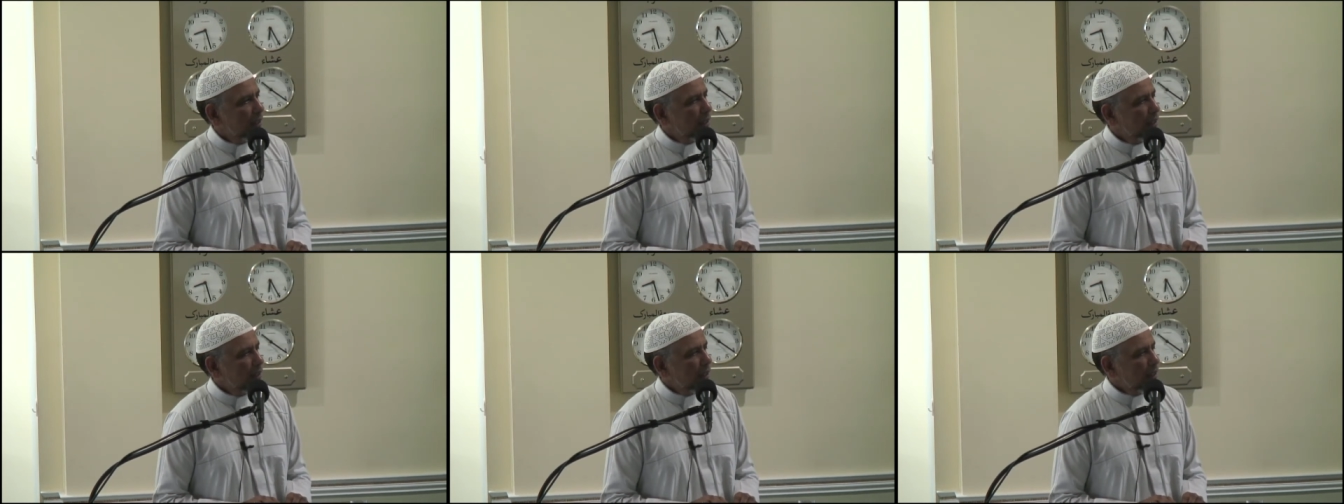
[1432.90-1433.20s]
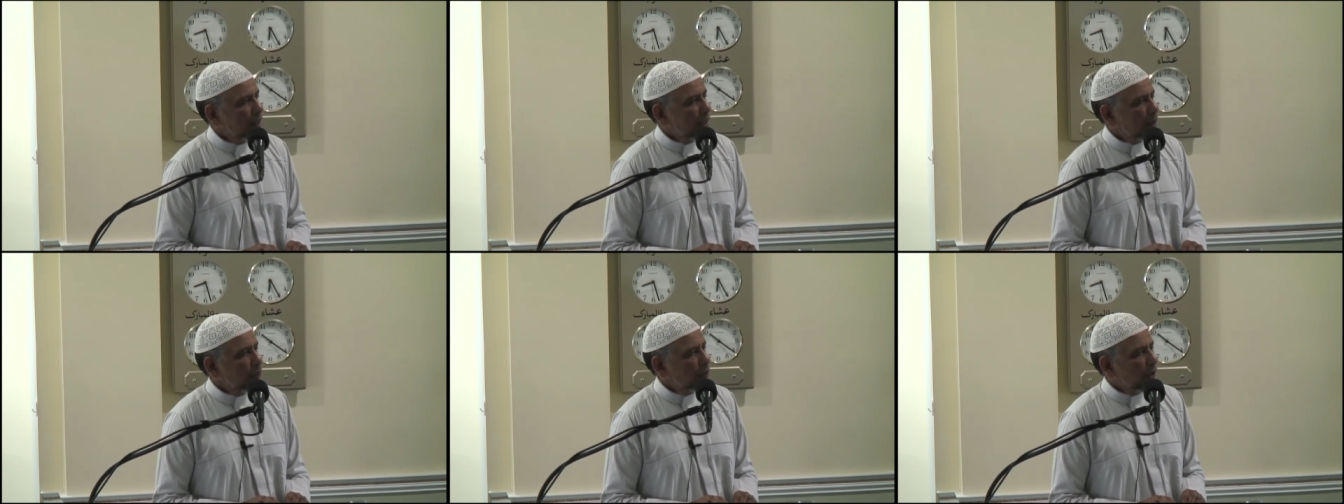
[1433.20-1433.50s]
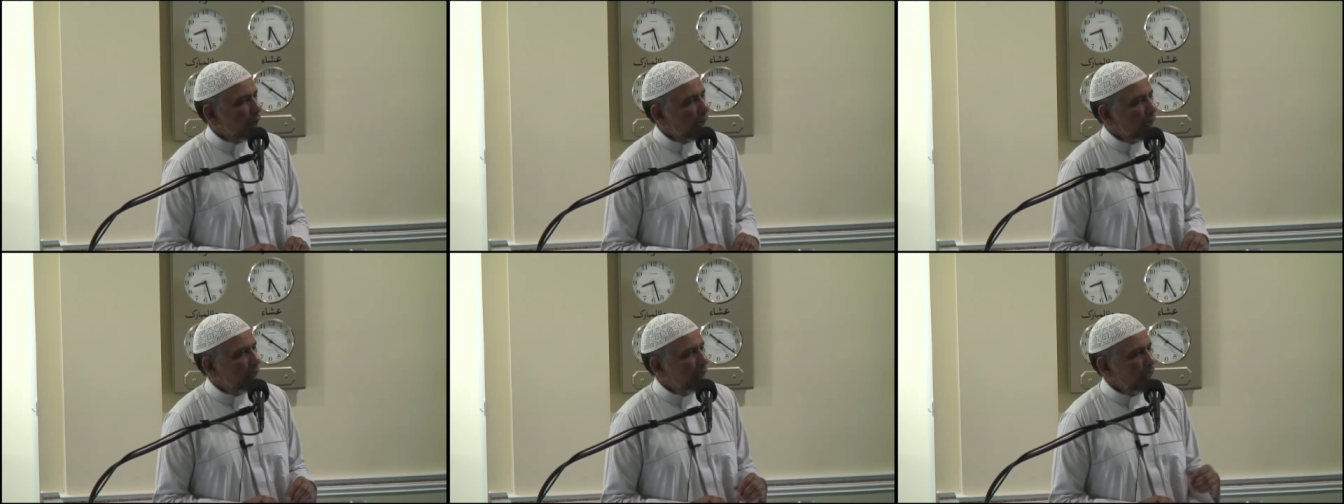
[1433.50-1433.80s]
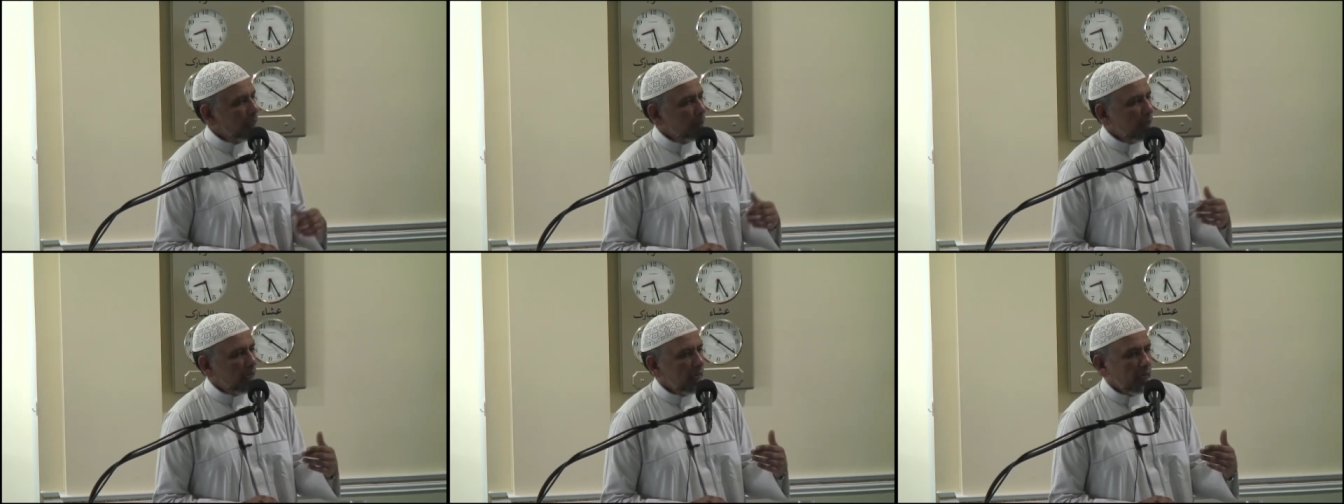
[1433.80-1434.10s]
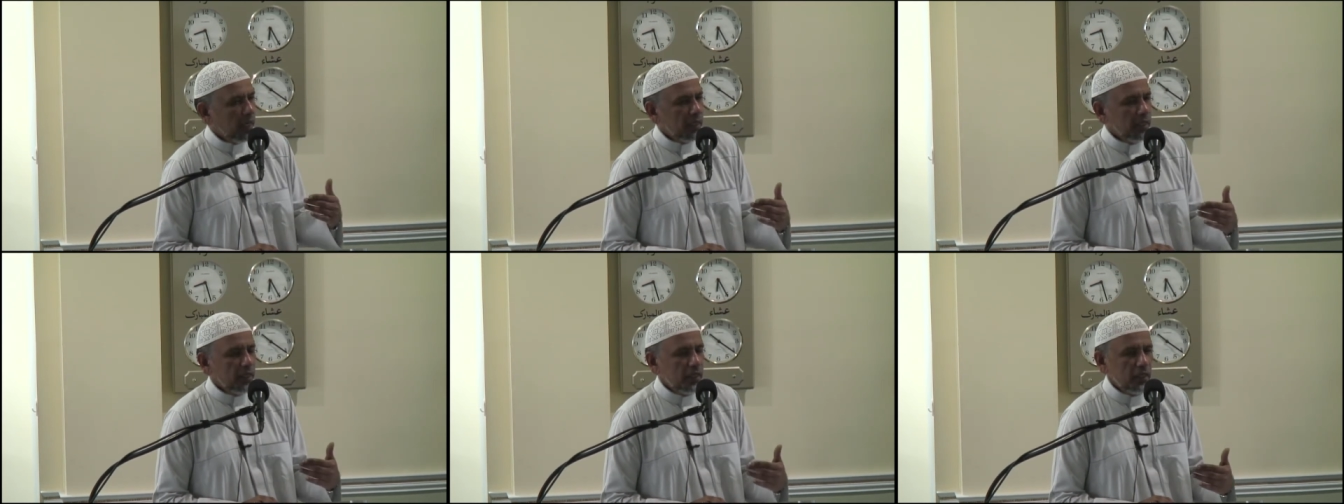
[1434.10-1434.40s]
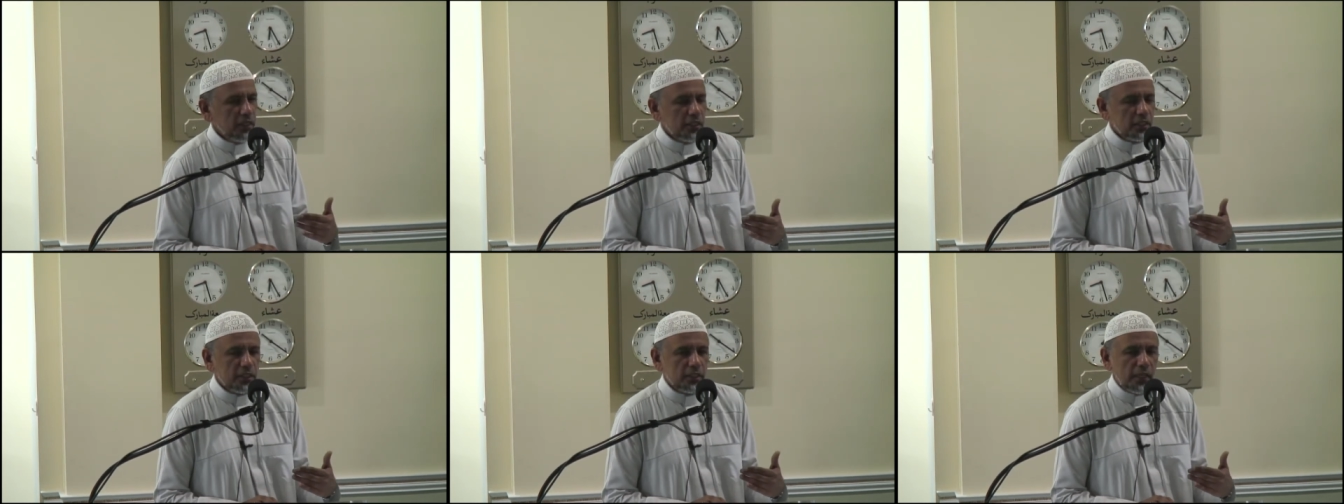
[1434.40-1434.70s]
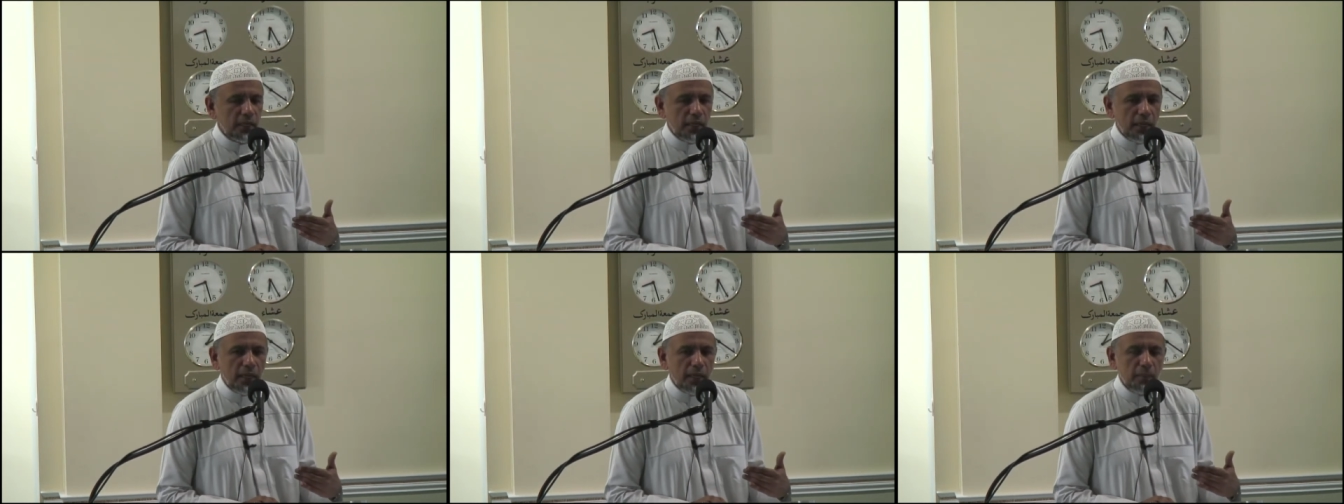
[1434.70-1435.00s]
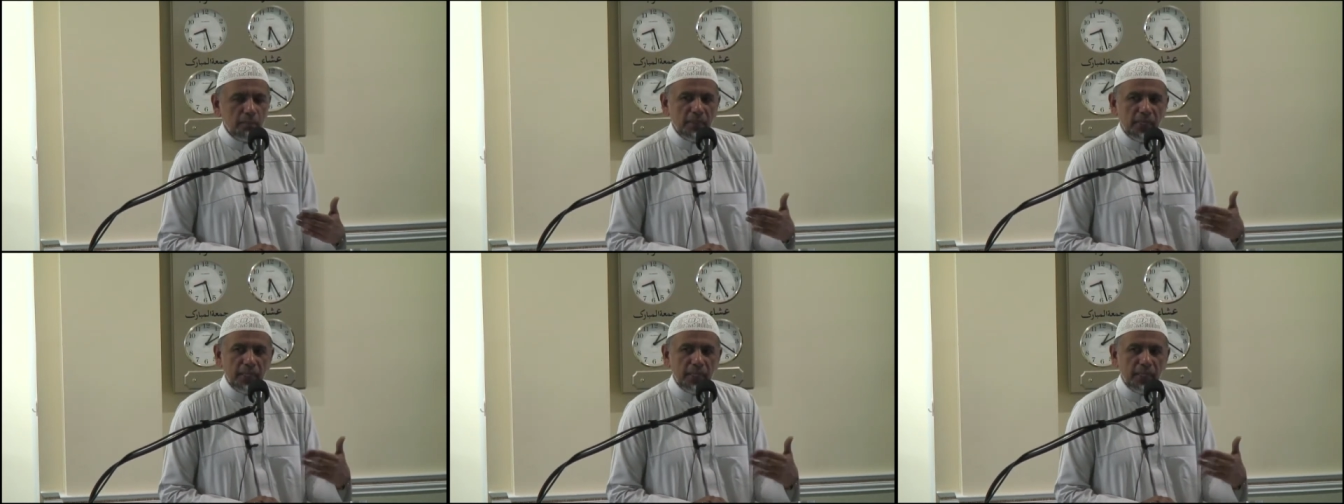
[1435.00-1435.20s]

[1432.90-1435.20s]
that Ibrahim alayhi salam,